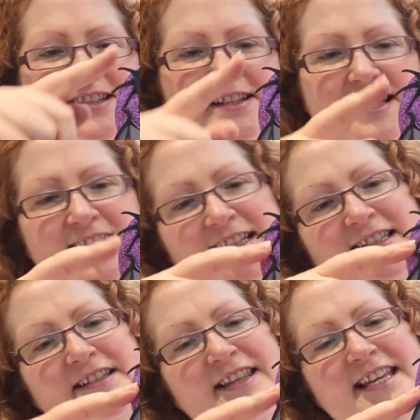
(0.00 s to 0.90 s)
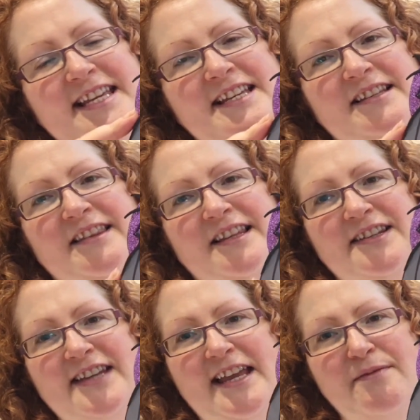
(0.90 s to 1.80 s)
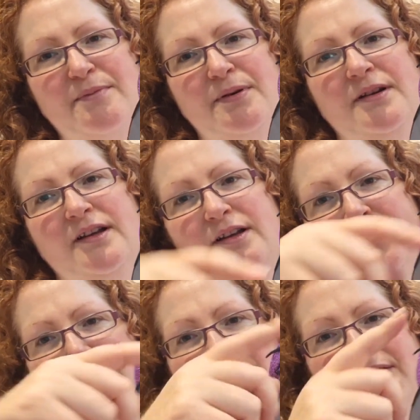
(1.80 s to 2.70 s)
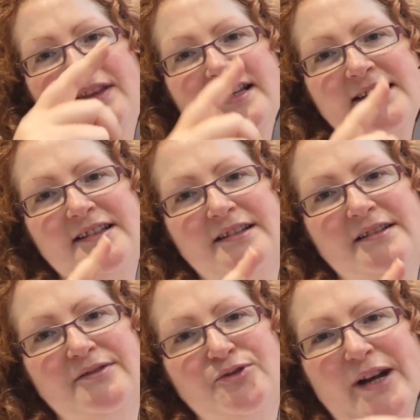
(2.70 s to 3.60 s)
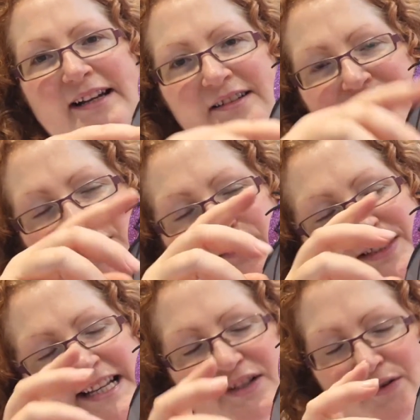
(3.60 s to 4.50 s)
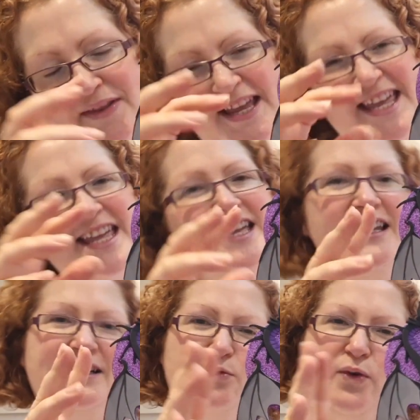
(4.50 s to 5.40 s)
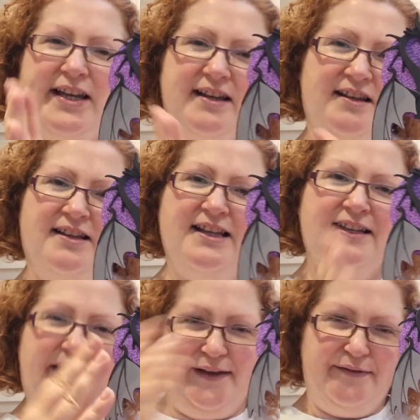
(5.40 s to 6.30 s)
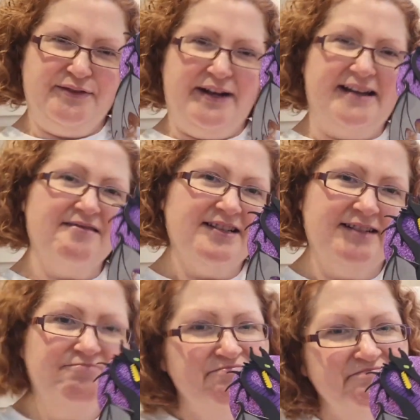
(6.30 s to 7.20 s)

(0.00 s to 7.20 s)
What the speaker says: just liked the shape, how this dragon sort of sits on the ear and his wing curves around.